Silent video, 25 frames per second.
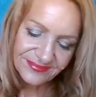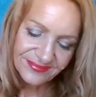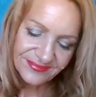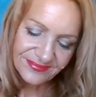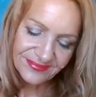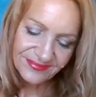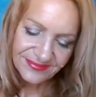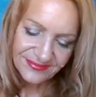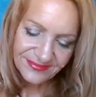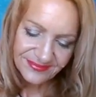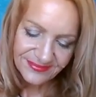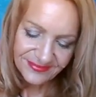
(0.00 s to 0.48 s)

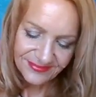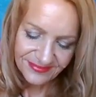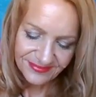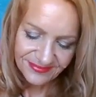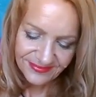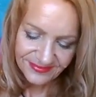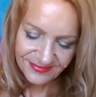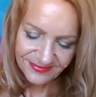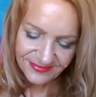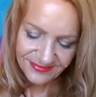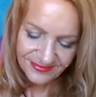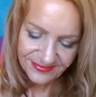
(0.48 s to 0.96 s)

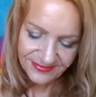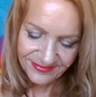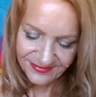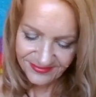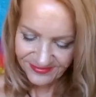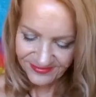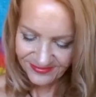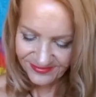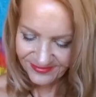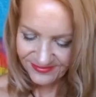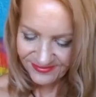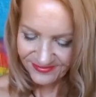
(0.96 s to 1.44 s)

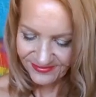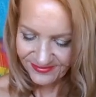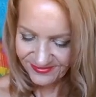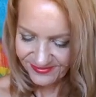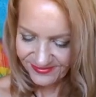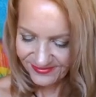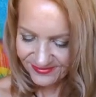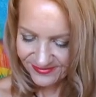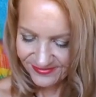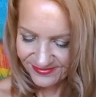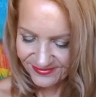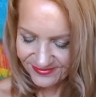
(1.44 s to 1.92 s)

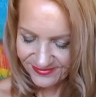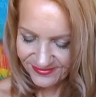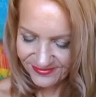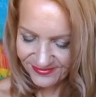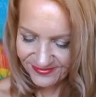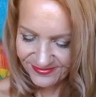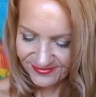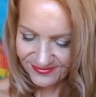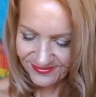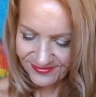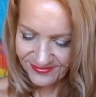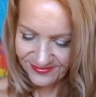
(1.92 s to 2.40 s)

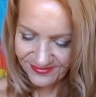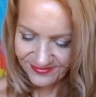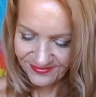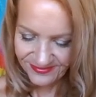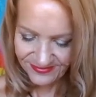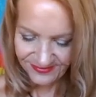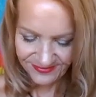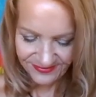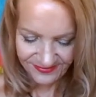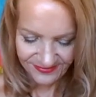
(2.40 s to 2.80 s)
(silence)